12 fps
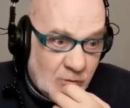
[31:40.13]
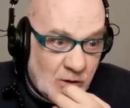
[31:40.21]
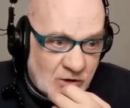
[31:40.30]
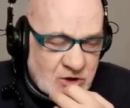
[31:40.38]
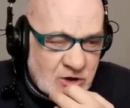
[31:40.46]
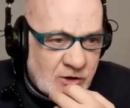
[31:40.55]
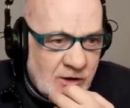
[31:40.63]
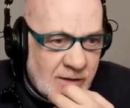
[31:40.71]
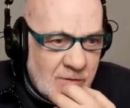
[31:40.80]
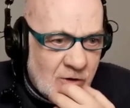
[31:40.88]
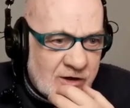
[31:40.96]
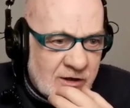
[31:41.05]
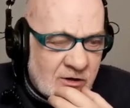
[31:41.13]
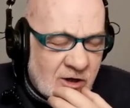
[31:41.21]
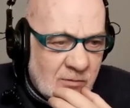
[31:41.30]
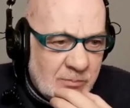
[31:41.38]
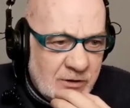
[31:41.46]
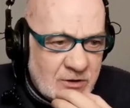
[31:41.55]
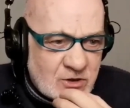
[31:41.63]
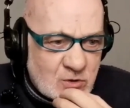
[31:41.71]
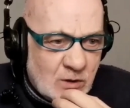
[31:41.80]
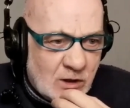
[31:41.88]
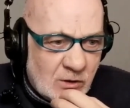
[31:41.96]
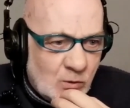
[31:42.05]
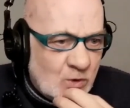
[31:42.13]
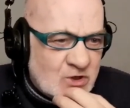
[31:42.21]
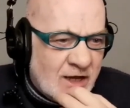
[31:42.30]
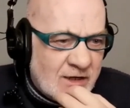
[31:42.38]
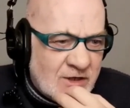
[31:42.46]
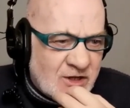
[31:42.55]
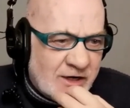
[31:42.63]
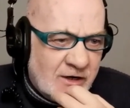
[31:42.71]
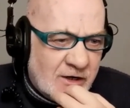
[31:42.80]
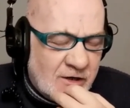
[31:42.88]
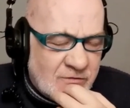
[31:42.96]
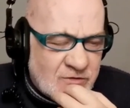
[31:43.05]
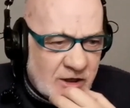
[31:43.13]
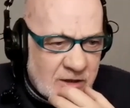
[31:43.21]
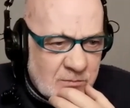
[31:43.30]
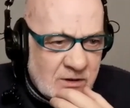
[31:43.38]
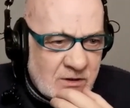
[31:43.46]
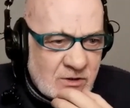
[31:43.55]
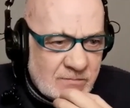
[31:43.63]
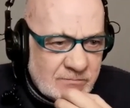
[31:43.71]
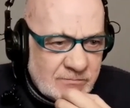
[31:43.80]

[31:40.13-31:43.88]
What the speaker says: certainly American companies as well? Or is that a naive statement?